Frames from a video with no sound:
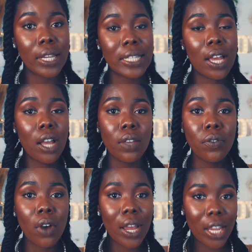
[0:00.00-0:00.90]
It's harder
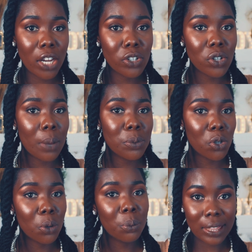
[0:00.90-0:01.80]
for our hair to
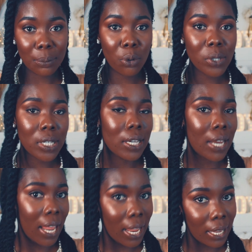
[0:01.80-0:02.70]
absorb the protein in
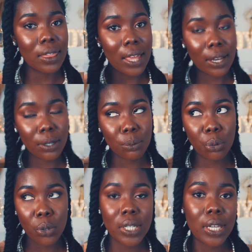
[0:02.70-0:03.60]
egg than
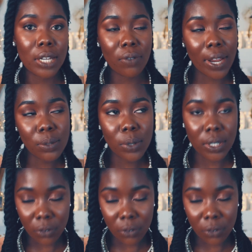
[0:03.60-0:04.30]
protein in rice water,